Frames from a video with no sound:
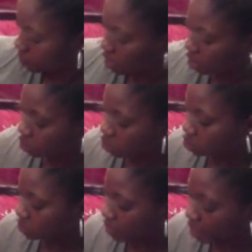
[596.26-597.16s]
It's
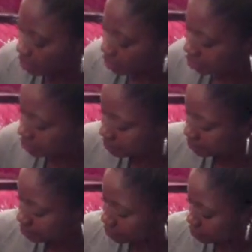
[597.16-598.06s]
super hot in here.
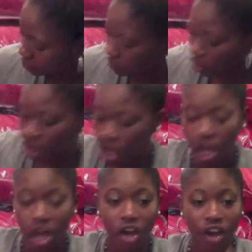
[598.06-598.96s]

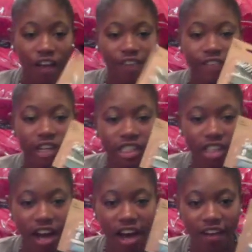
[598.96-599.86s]
Okay, first I
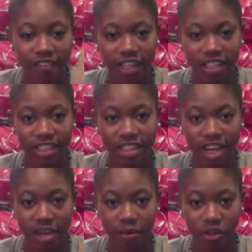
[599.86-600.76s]
have a
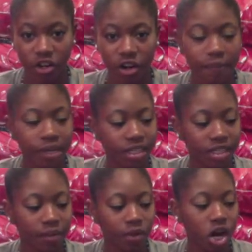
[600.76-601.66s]
stapler, a mini
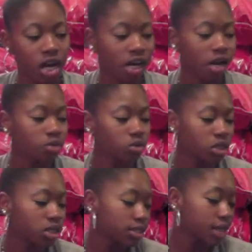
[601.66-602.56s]
stapler, and it comes with
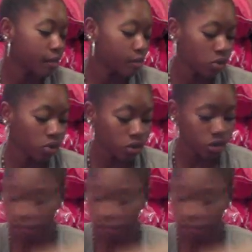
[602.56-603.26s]
staples.